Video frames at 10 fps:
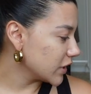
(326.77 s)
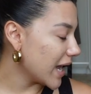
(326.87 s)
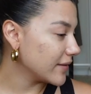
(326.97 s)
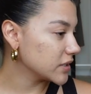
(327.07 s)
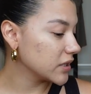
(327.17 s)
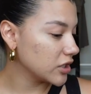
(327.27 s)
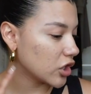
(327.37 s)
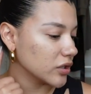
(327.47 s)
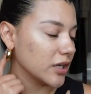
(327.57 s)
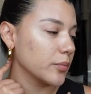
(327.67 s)
I have to clean
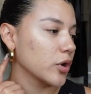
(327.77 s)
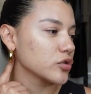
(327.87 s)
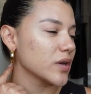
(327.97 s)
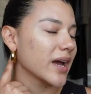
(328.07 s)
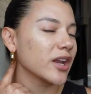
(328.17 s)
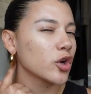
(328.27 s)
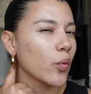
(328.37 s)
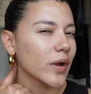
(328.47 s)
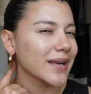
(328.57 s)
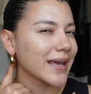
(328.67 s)
all day tomorrow. So I kind of don't
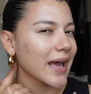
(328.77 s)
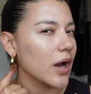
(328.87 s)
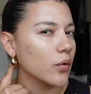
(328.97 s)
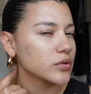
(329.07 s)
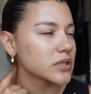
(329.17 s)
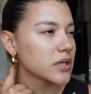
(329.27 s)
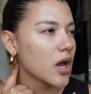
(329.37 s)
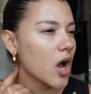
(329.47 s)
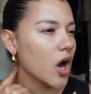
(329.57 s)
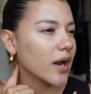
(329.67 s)
want to count
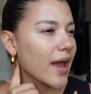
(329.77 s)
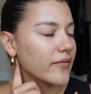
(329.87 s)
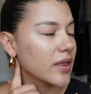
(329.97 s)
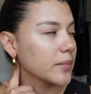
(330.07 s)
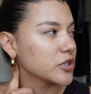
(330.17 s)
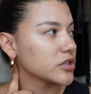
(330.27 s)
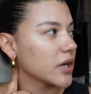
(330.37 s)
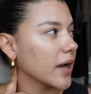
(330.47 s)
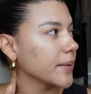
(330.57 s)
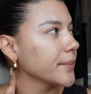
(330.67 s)
on having that much
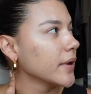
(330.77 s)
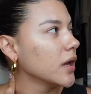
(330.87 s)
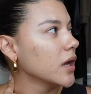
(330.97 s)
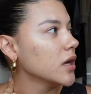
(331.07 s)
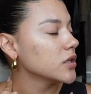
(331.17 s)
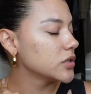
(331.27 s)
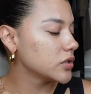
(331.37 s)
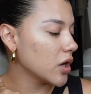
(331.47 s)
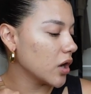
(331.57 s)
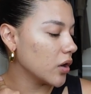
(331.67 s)
time.
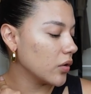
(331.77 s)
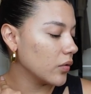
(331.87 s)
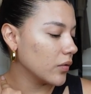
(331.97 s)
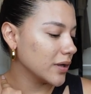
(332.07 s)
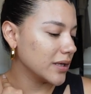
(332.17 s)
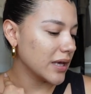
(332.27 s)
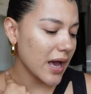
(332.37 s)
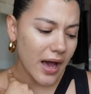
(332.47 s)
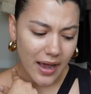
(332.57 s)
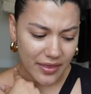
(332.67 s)
So
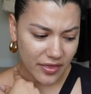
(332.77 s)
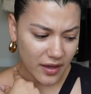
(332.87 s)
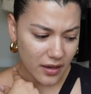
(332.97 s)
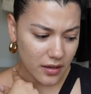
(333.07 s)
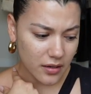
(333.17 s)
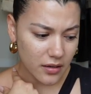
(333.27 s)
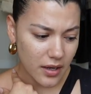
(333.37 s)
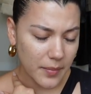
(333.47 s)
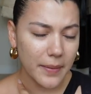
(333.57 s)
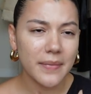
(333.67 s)
yeah, I think,
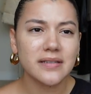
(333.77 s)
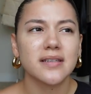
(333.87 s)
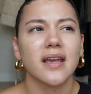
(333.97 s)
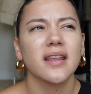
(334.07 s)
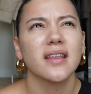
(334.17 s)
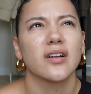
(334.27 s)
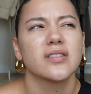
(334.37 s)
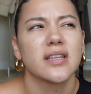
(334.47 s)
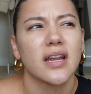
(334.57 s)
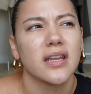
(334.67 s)
am I missing anything
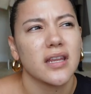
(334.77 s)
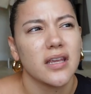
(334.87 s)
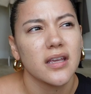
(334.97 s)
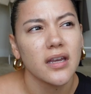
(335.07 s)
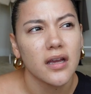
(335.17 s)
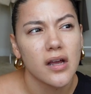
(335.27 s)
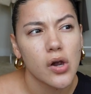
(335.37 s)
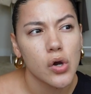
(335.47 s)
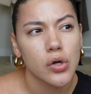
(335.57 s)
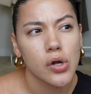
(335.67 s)
else that I need?
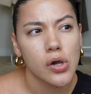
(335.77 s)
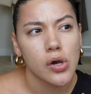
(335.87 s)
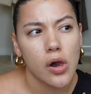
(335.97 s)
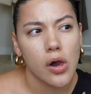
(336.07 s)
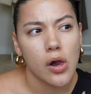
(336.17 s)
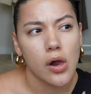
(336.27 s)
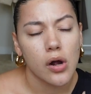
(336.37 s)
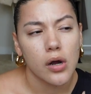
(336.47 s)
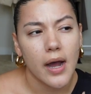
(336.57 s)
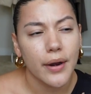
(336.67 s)

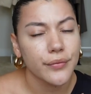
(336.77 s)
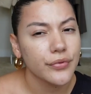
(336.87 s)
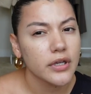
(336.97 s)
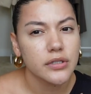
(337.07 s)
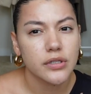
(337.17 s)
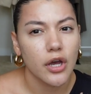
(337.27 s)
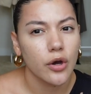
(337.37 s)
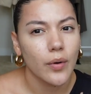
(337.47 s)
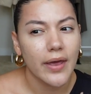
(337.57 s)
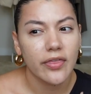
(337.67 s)
I don't think
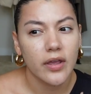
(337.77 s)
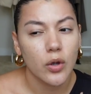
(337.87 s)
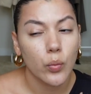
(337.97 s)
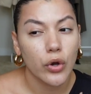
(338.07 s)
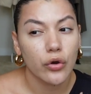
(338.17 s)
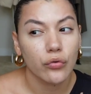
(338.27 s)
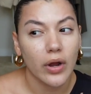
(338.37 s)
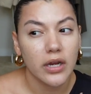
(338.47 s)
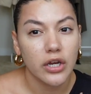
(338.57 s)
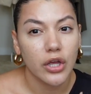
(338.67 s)
so. I think we're
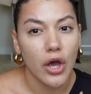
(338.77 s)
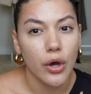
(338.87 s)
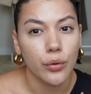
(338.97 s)
ready to go.